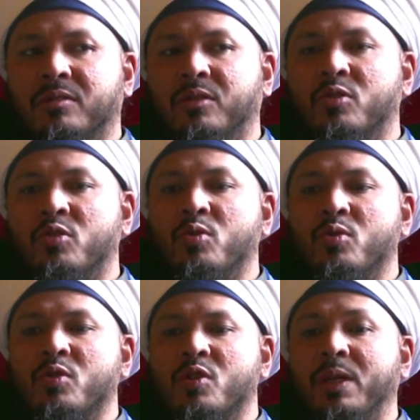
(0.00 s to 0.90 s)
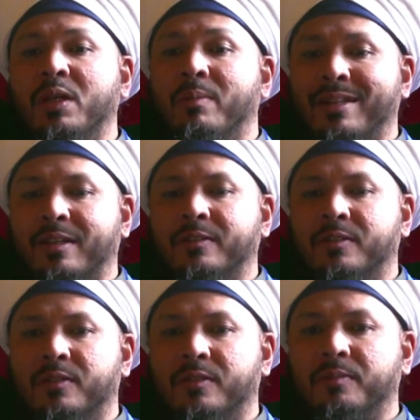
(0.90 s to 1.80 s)
Don't choose to speak the bad
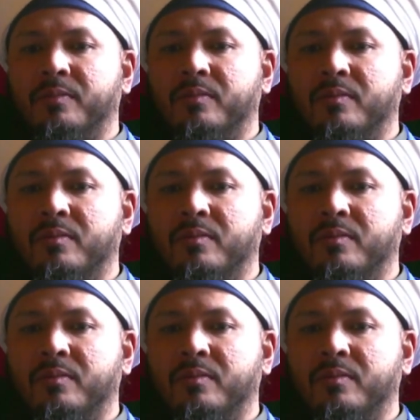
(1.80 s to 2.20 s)
things.